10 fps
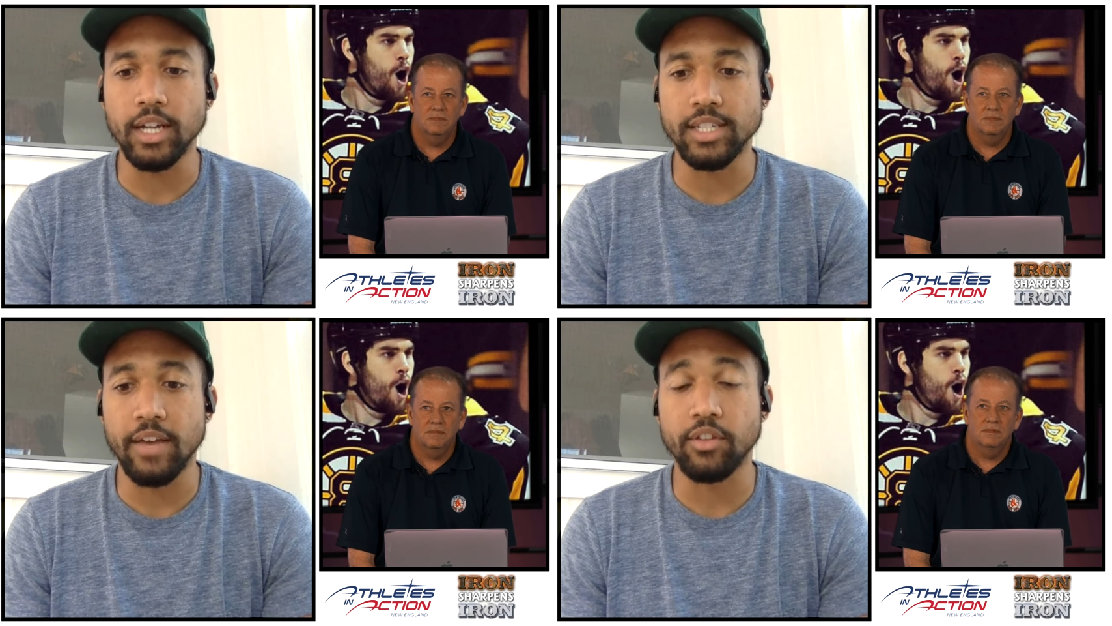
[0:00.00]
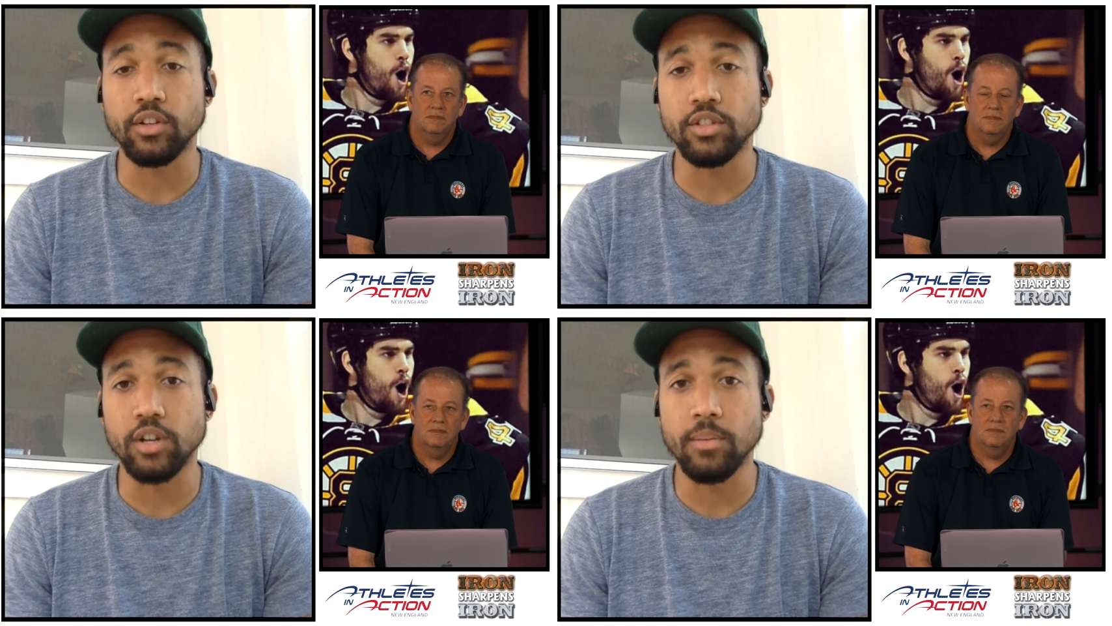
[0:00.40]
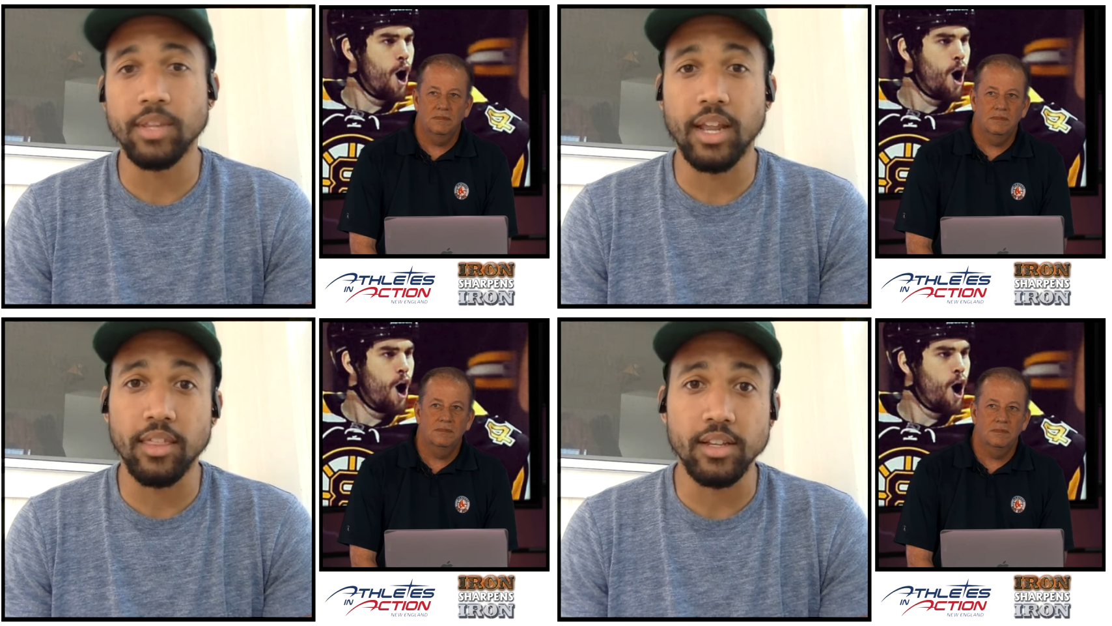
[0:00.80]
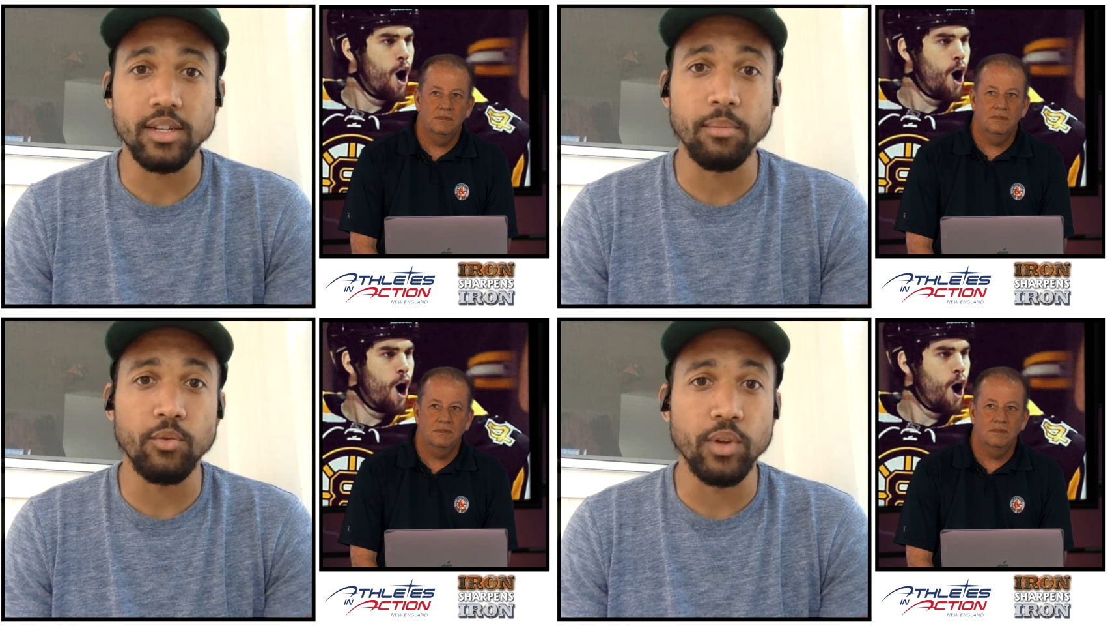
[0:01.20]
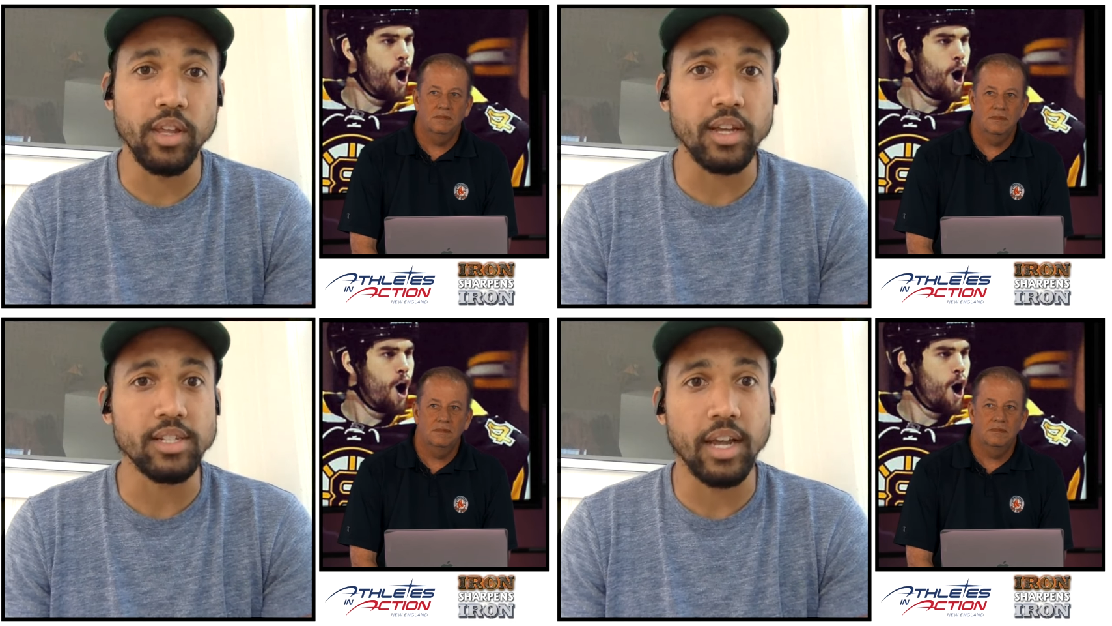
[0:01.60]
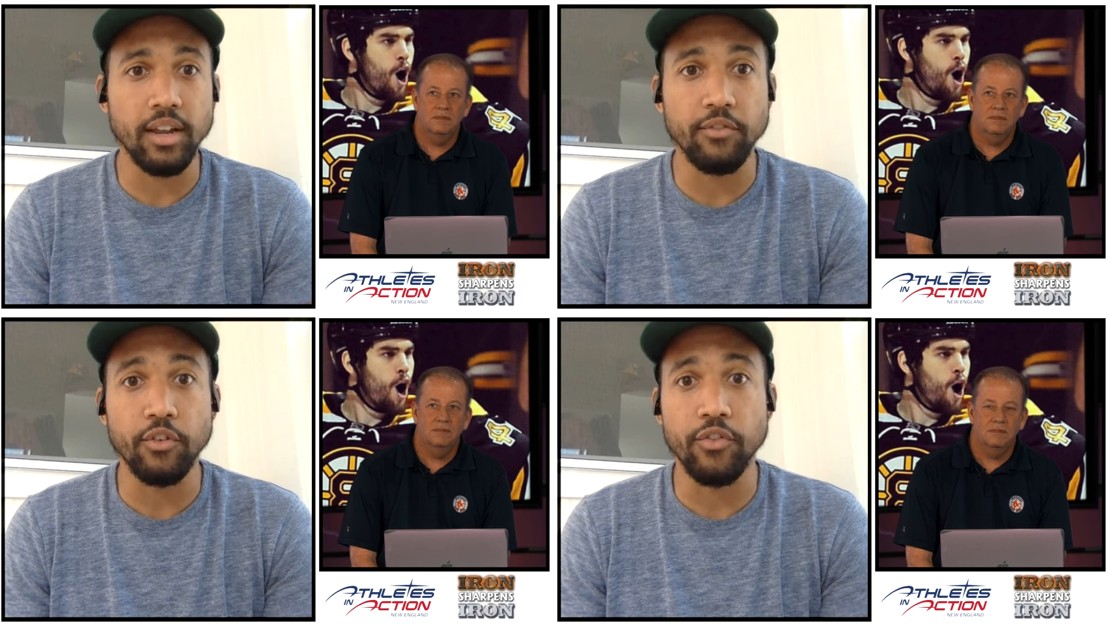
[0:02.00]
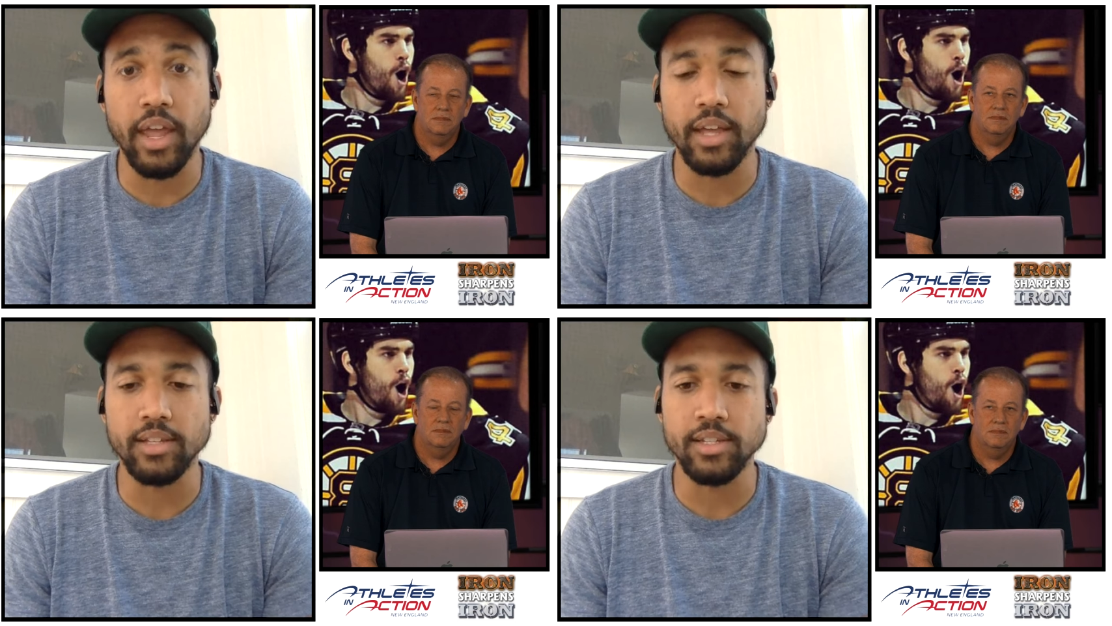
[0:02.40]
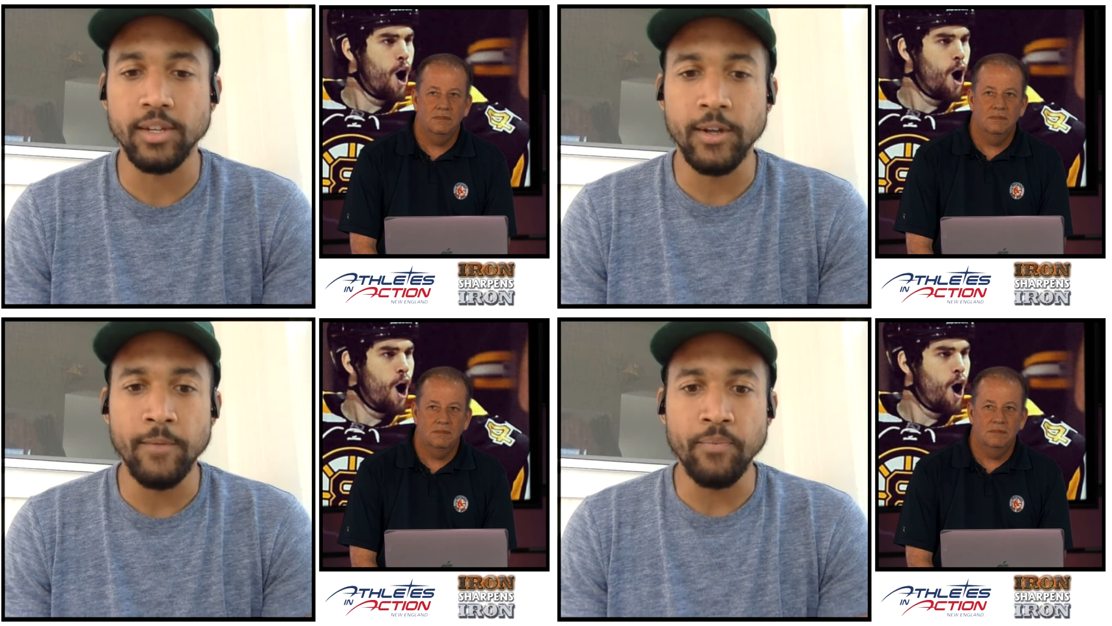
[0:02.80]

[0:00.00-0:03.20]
Speaker 1: to have a little tournament that I think is going to be really exciting for fans,